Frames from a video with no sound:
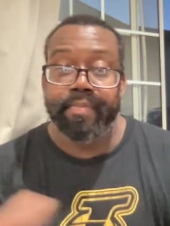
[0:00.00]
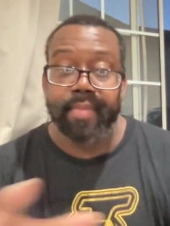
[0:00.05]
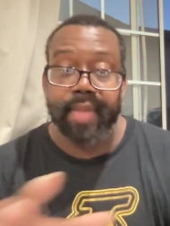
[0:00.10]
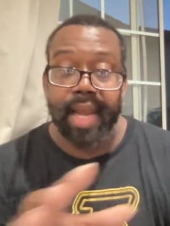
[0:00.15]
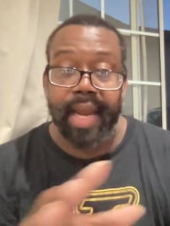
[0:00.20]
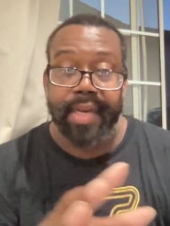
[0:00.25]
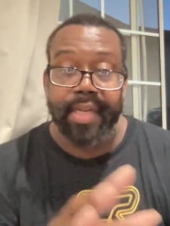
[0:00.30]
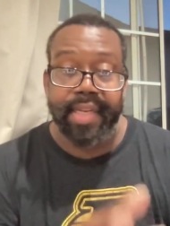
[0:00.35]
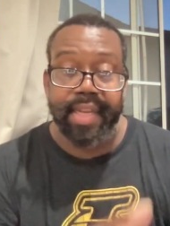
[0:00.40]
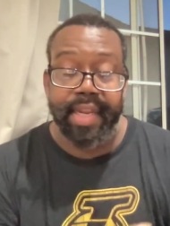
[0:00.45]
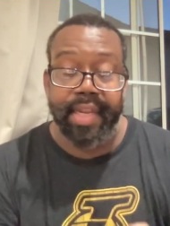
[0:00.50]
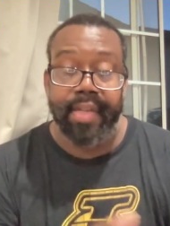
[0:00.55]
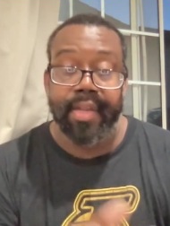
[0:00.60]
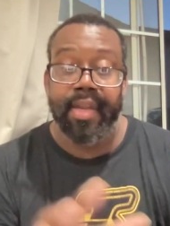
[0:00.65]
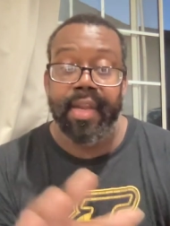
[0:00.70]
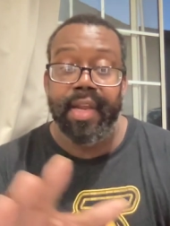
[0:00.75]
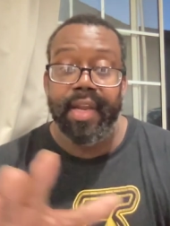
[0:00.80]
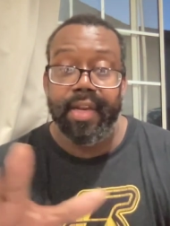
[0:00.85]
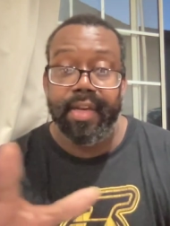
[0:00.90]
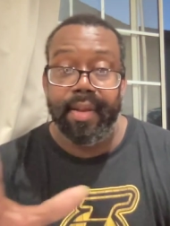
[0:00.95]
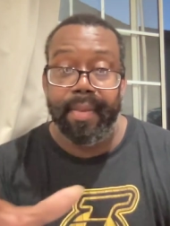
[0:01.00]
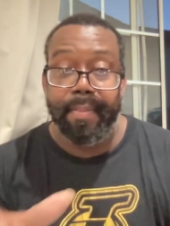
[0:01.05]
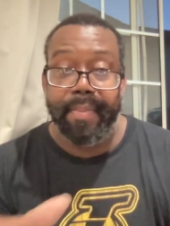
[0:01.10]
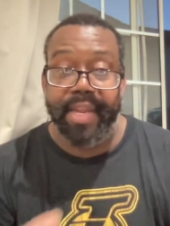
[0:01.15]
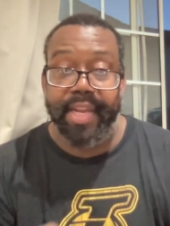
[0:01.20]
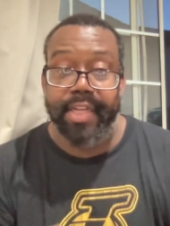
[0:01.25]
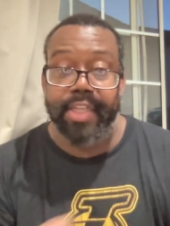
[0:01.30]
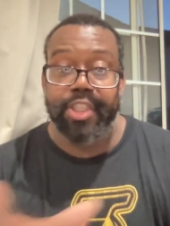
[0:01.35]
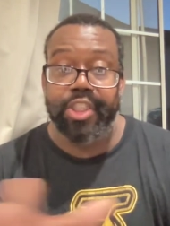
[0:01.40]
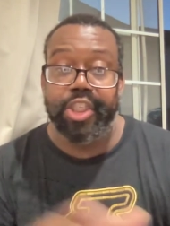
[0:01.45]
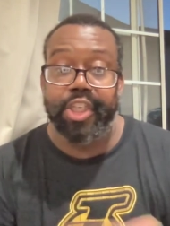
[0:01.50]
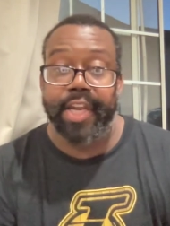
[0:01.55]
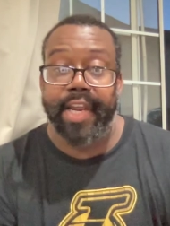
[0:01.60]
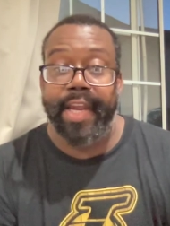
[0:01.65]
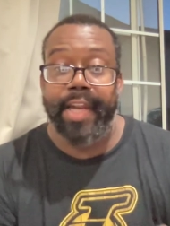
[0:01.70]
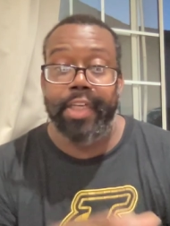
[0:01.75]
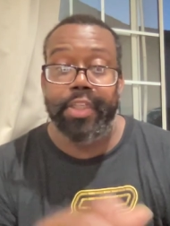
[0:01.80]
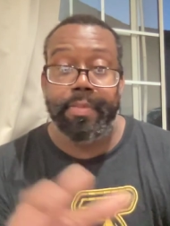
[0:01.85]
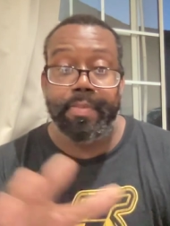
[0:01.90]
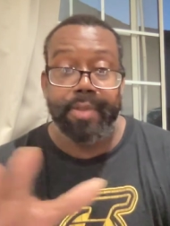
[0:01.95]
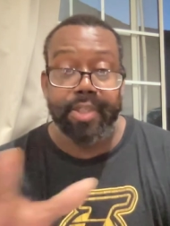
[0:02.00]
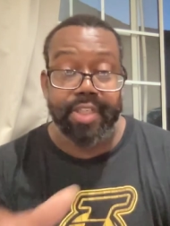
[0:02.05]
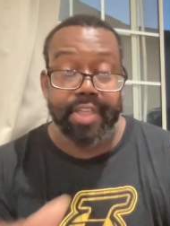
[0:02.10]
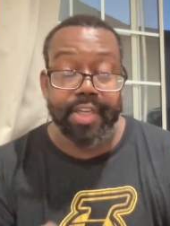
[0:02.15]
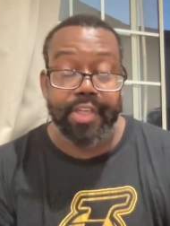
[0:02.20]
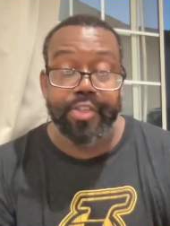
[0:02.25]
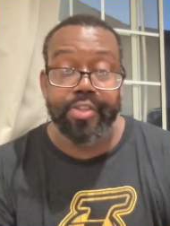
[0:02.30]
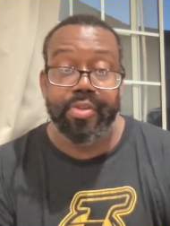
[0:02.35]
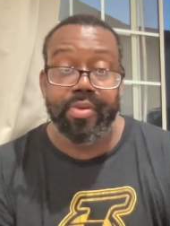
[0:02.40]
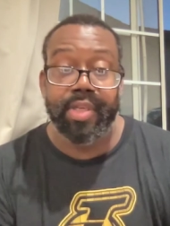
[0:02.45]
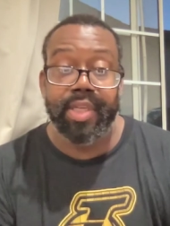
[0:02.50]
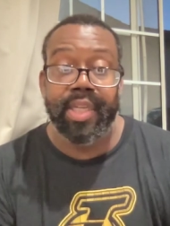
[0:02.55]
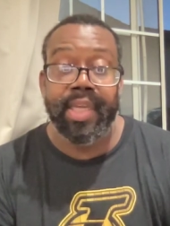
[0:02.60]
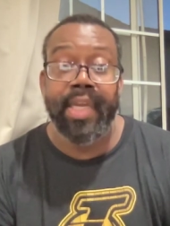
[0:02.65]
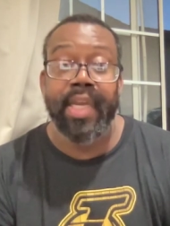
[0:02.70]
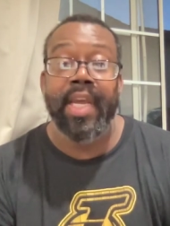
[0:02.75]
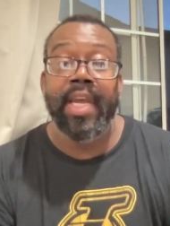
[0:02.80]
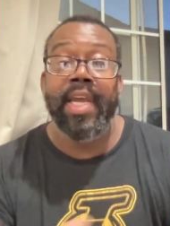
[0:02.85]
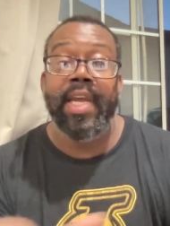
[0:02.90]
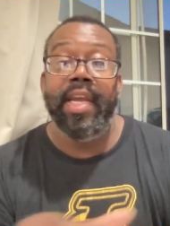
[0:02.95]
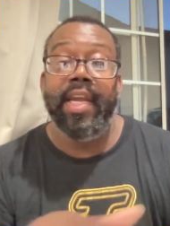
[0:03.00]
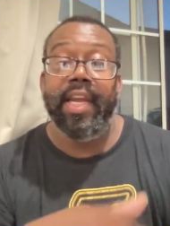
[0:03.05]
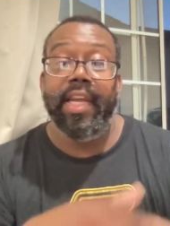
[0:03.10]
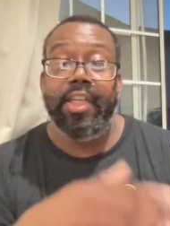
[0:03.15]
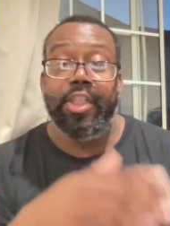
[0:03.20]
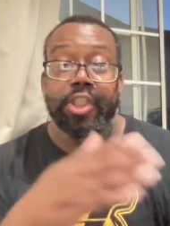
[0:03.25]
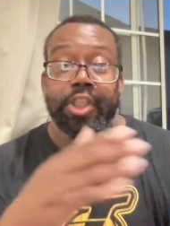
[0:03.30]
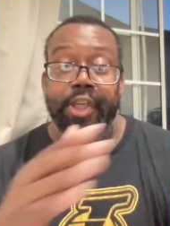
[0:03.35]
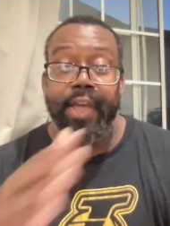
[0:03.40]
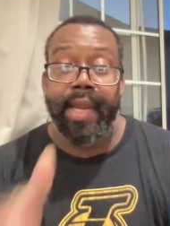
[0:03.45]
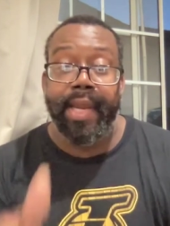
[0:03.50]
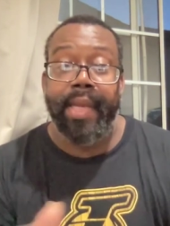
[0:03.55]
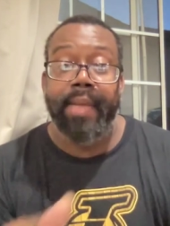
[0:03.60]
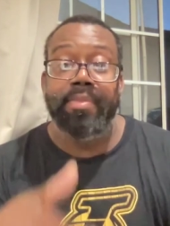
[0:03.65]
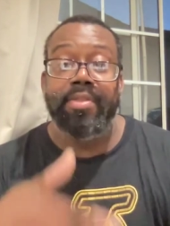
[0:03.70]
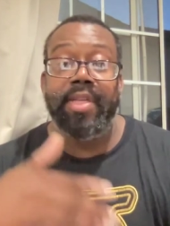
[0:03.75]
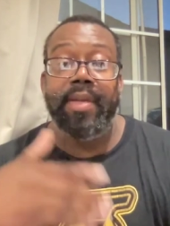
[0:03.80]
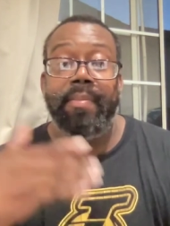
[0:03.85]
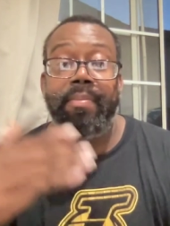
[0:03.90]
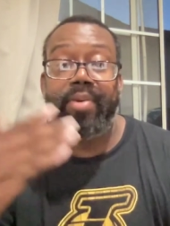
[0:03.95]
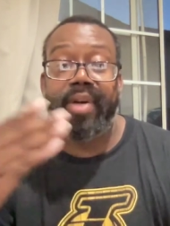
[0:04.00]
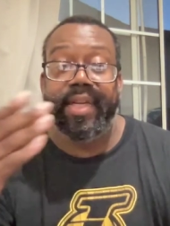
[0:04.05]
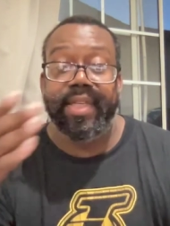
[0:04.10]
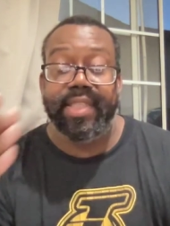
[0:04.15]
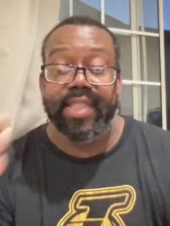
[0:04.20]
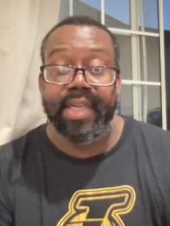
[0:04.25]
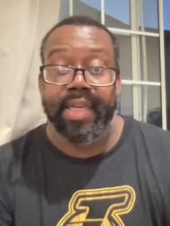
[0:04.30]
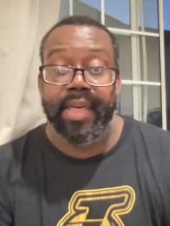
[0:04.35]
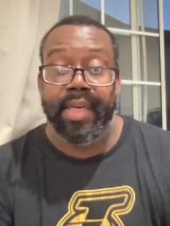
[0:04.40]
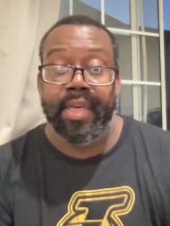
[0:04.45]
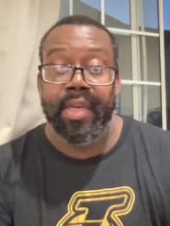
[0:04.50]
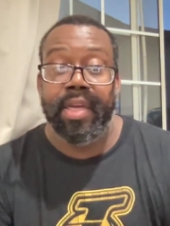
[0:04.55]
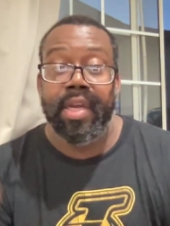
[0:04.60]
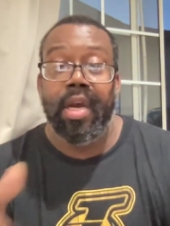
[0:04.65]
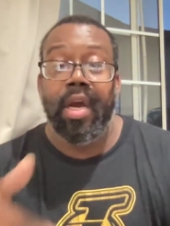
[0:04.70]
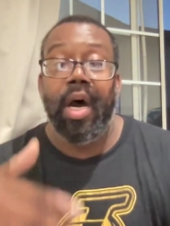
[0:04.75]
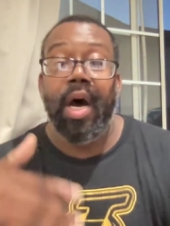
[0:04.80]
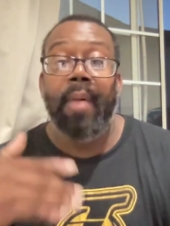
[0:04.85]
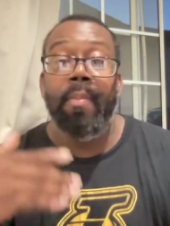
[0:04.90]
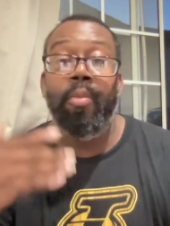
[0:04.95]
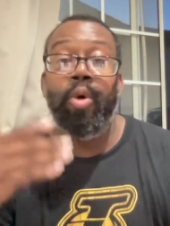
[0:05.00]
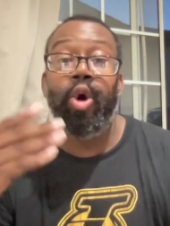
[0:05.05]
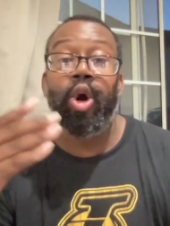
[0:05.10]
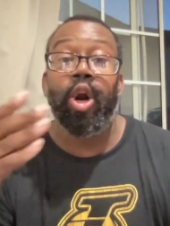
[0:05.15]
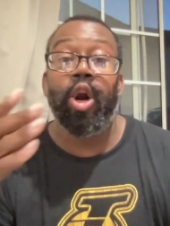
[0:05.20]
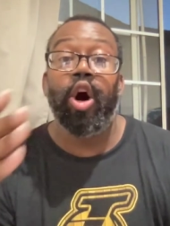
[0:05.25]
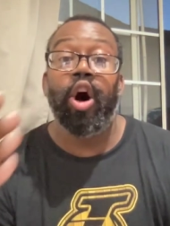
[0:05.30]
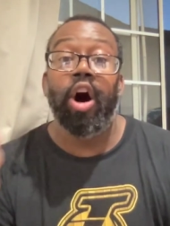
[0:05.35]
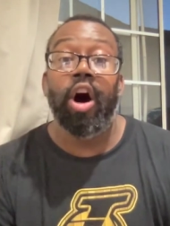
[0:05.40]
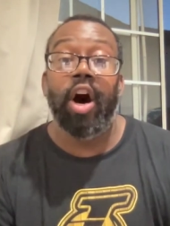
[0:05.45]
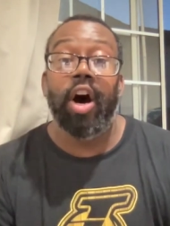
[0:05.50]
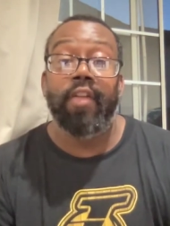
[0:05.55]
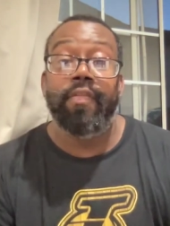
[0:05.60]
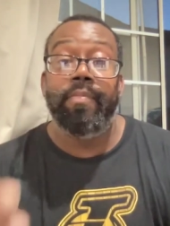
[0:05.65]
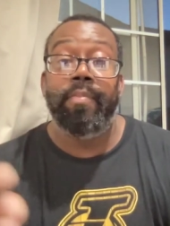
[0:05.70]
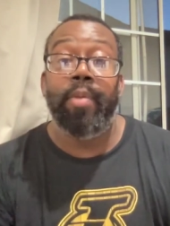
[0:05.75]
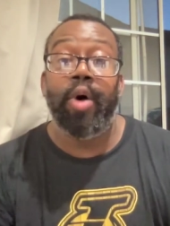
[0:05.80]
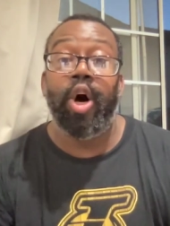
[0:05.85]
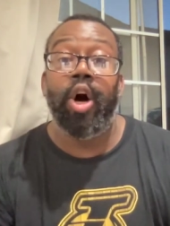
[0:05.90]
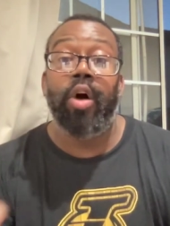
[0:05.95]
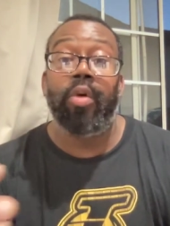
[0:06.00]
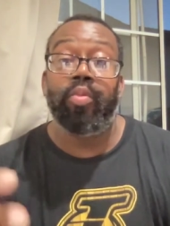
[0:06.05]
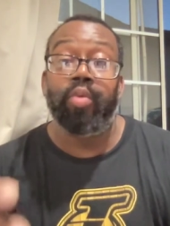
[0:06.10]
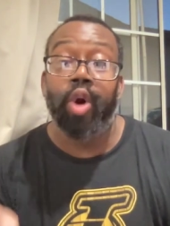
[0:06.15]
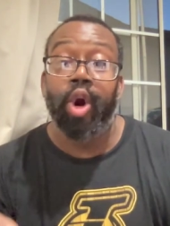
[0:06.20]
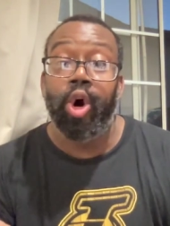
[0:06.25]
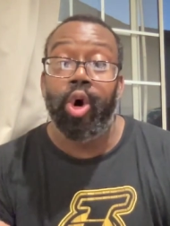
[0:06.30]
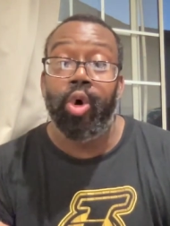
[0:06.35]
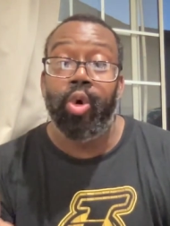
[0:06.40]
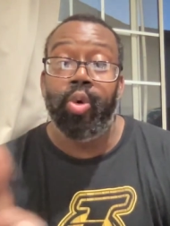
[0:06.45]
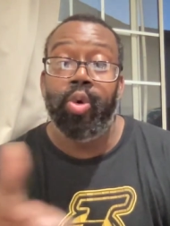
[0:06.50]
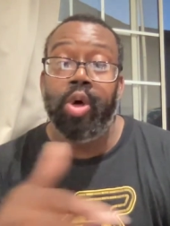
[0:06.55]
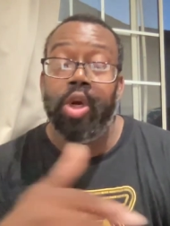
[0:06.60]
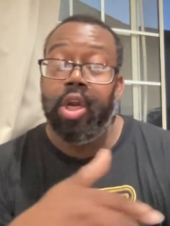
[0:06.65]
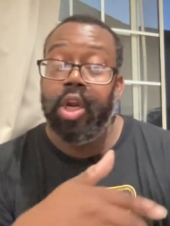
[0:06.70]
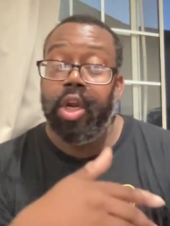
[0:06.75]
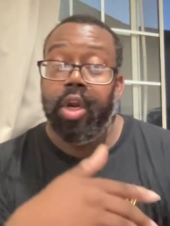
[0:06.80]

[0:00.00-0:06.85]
I think the biggest change potentially is James embracing a more off-ball role,